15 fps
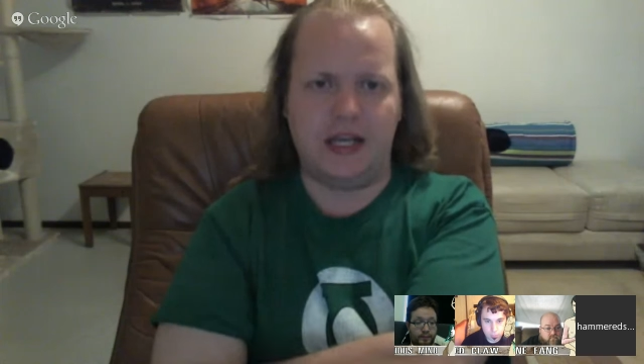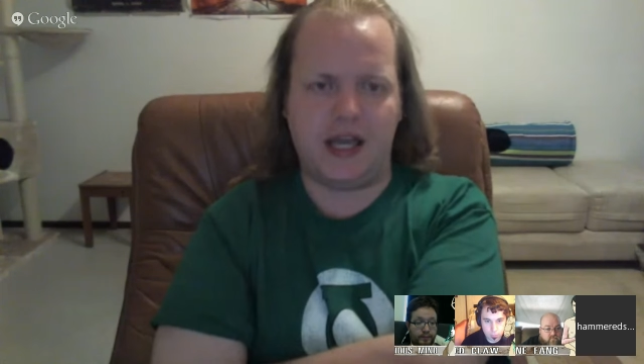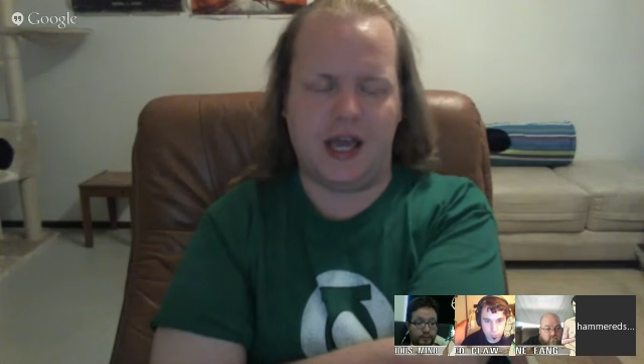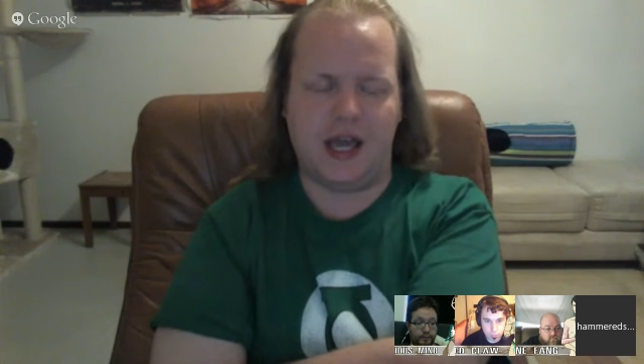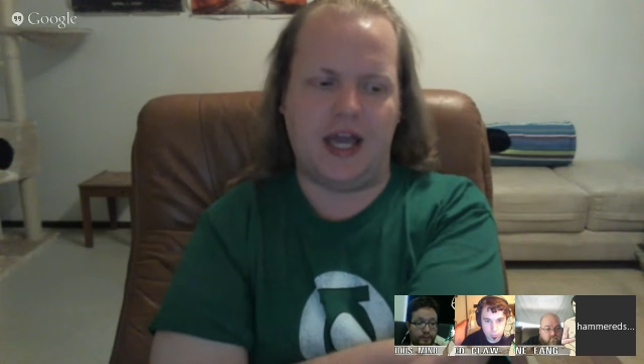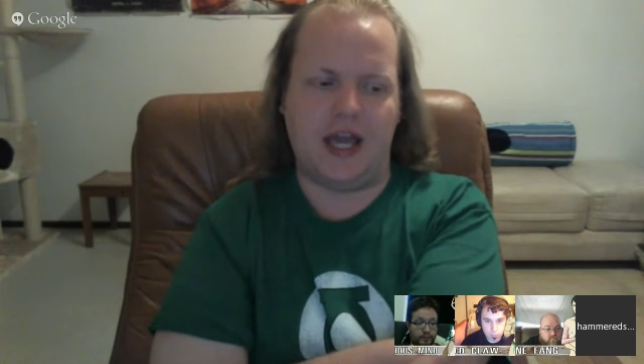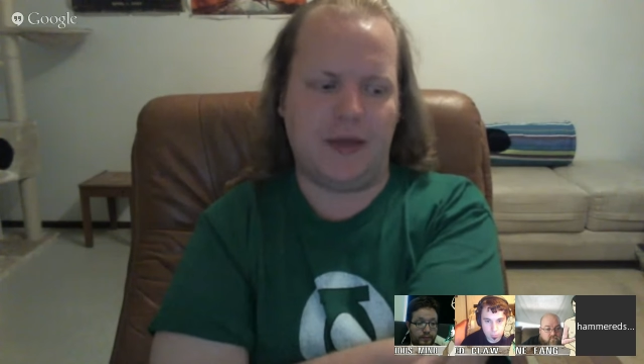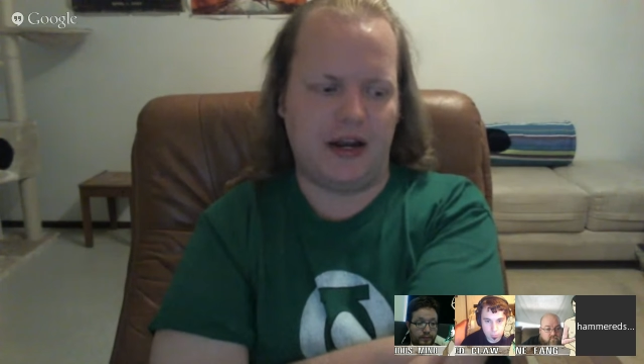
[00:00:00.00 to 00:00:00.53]

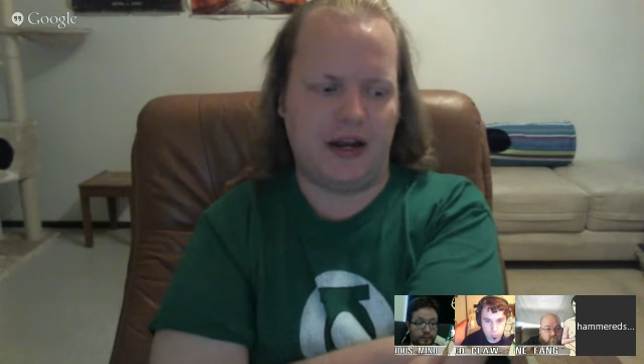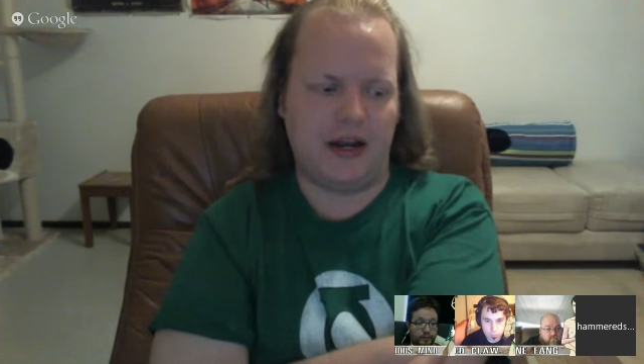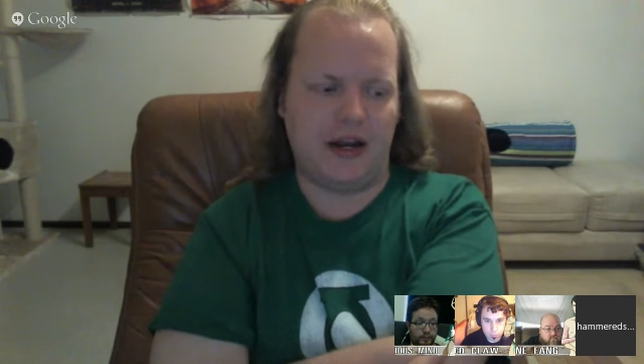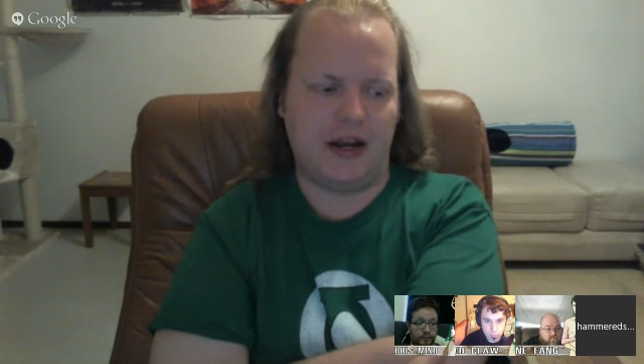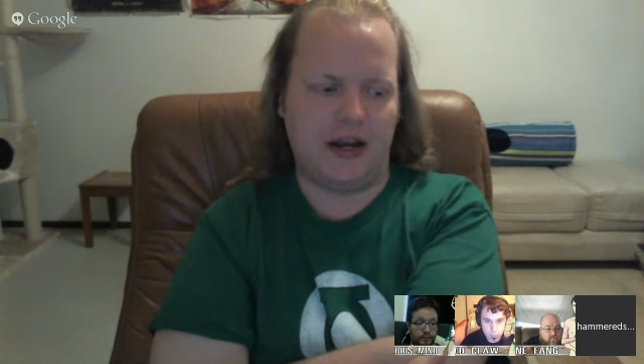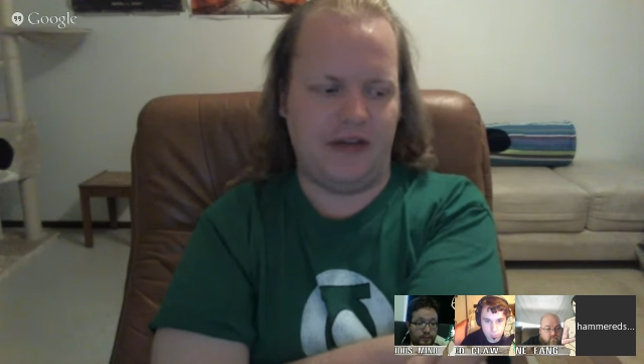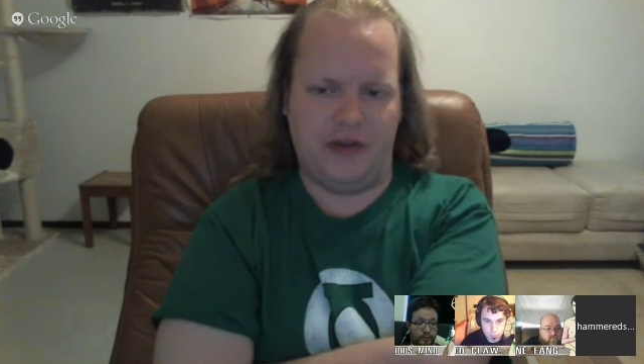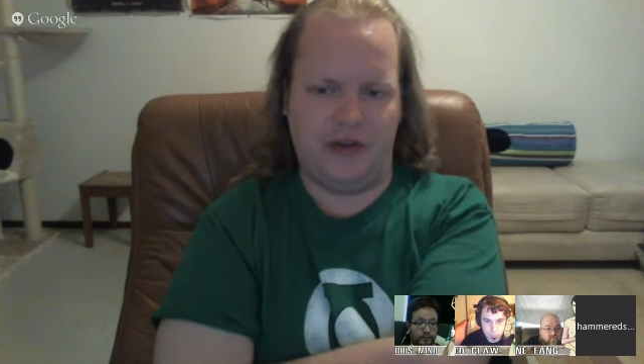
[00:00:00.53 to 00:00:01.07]
game. And even
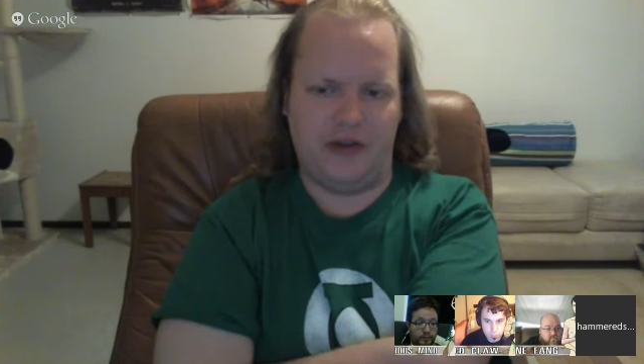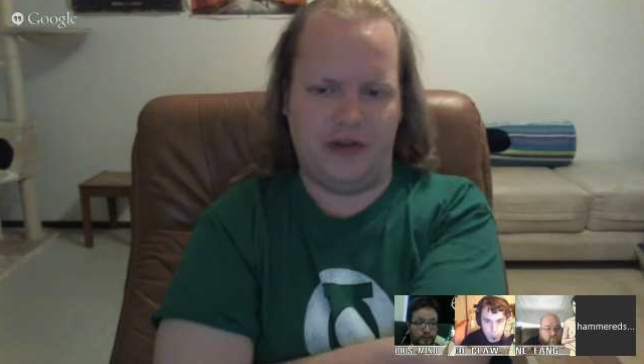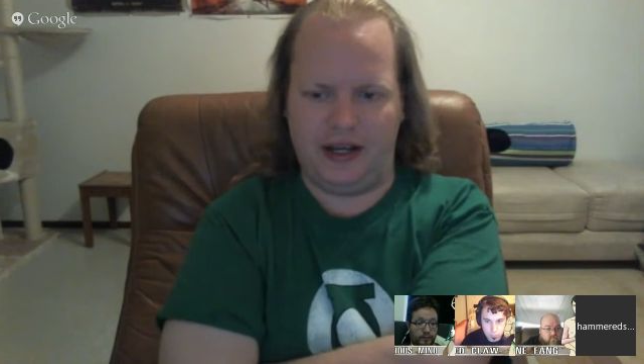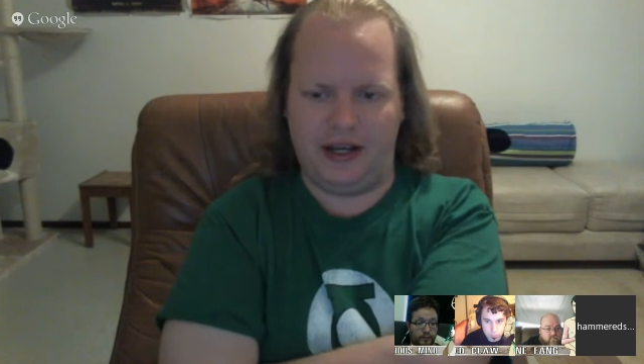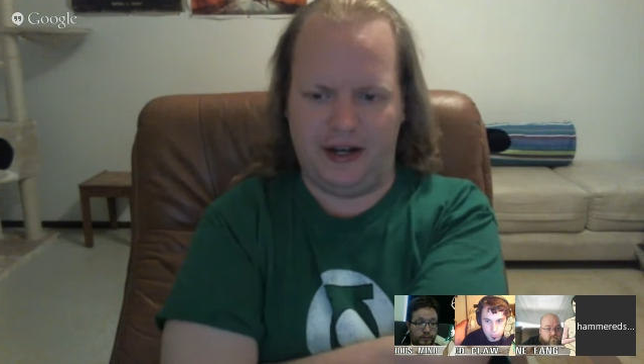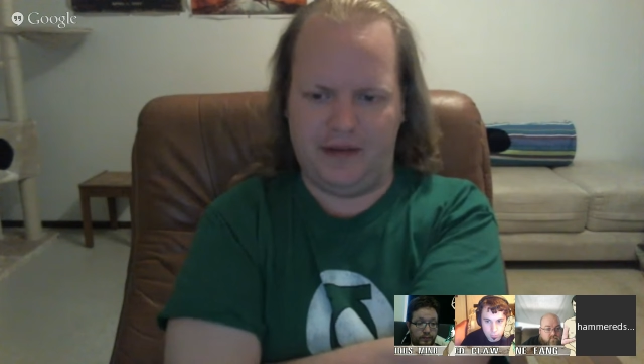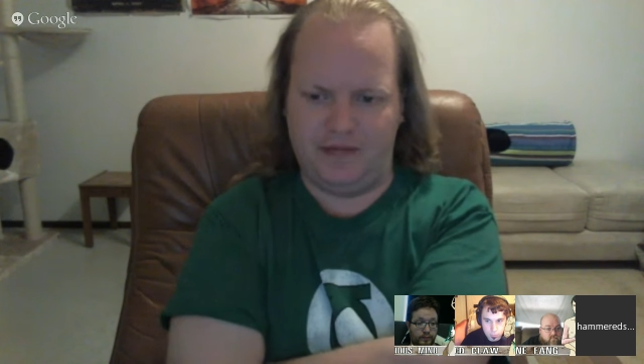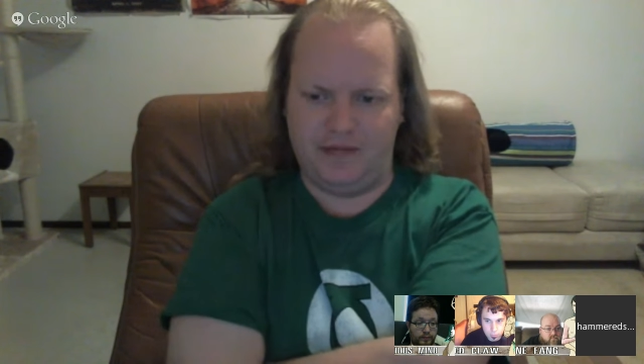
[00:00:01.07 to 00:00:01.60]
though I
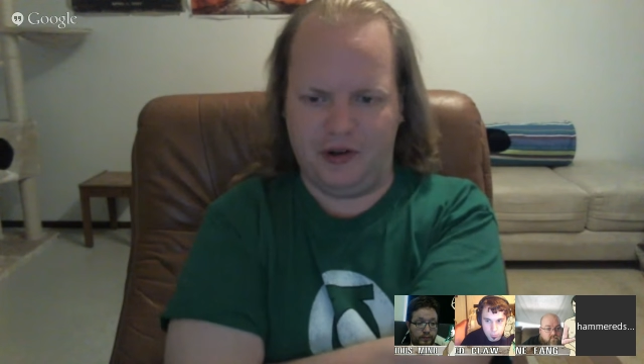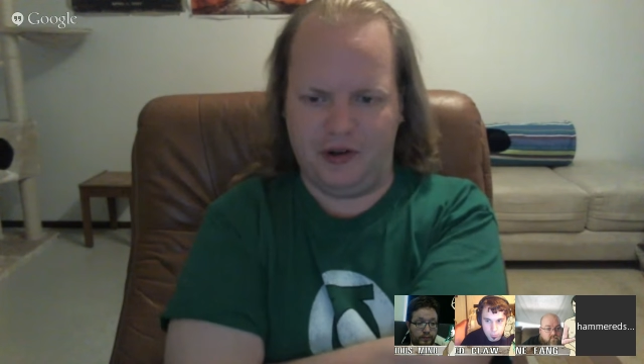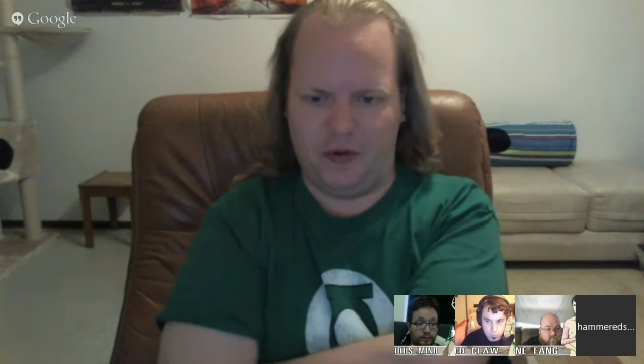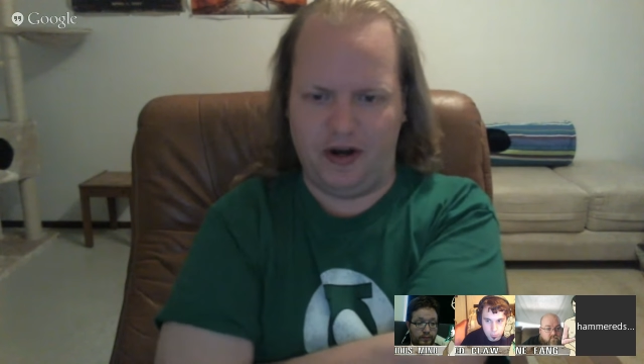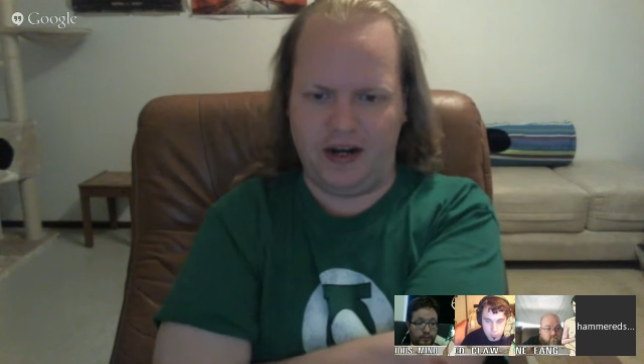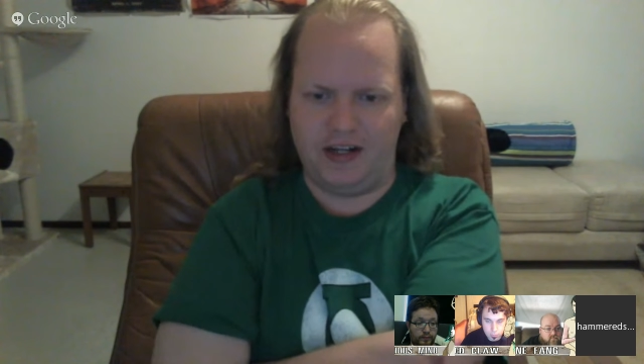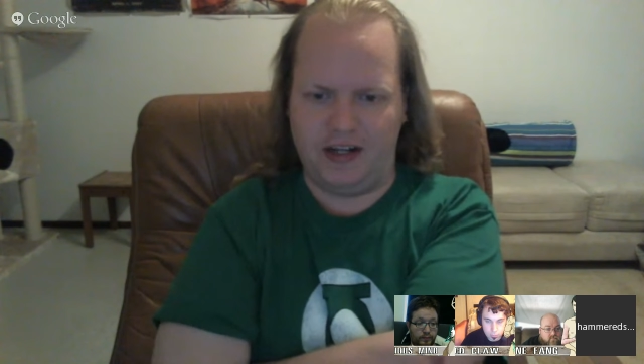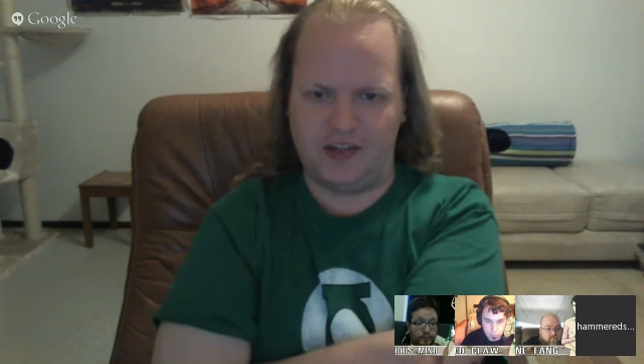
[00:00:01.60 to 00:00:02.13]
kind of
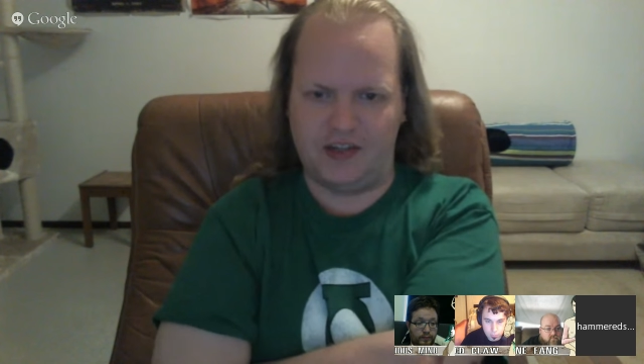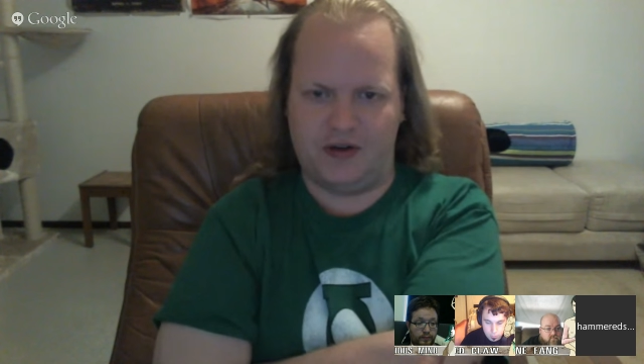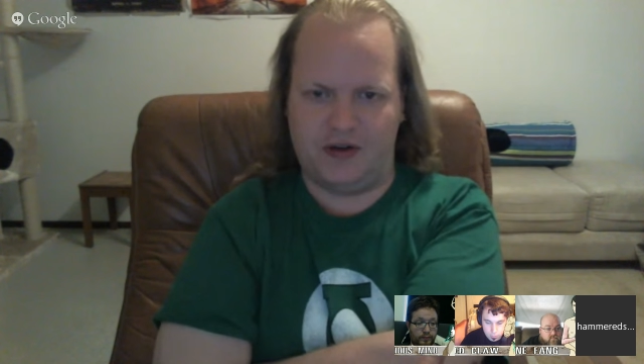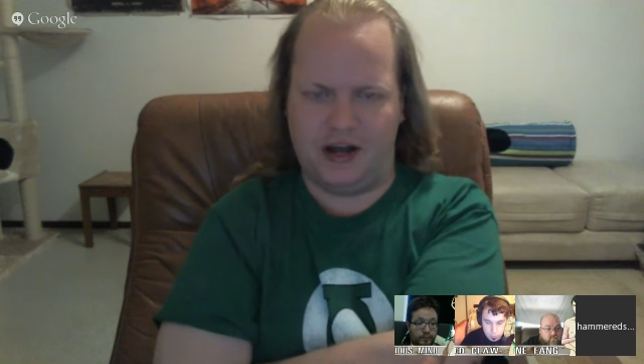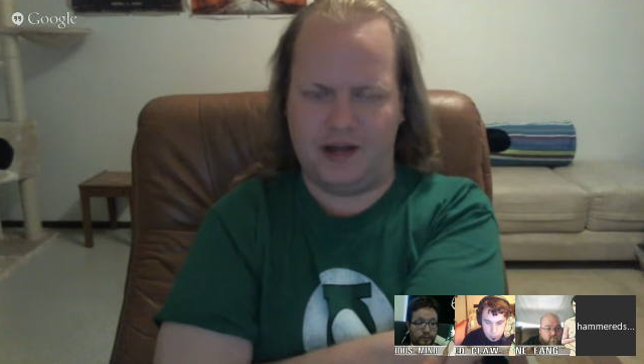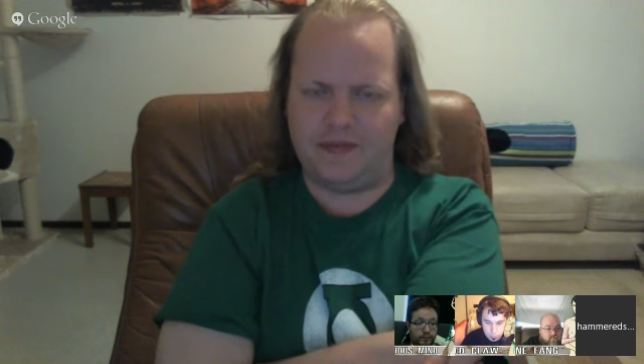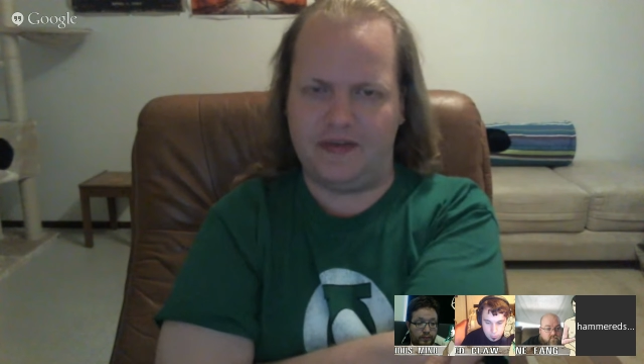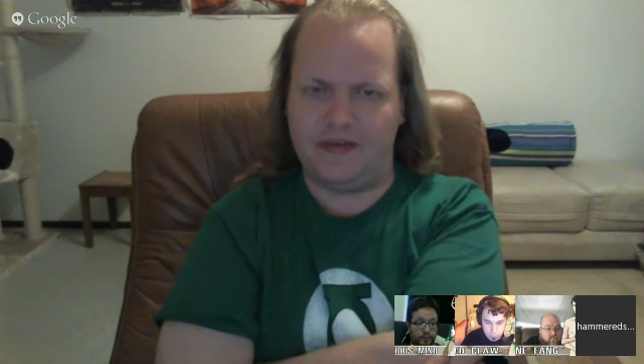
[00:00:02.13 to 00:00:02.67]
already
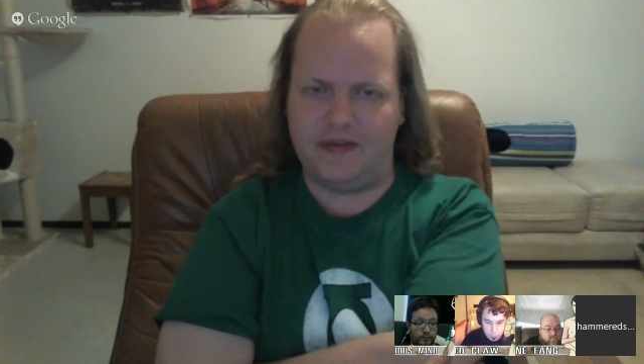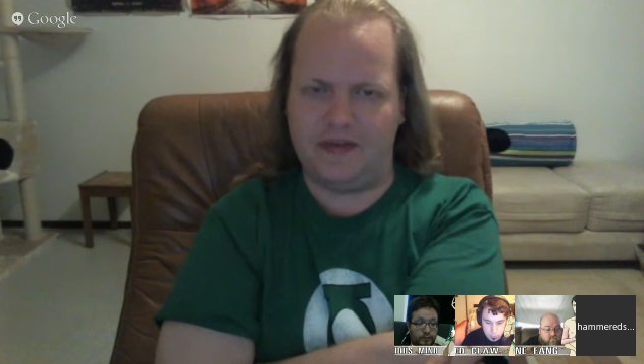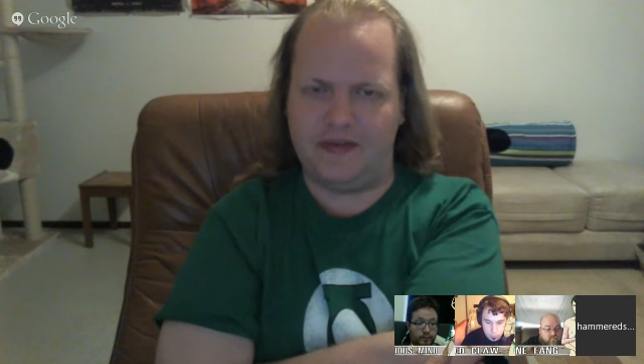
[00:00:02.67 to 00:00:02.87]
described the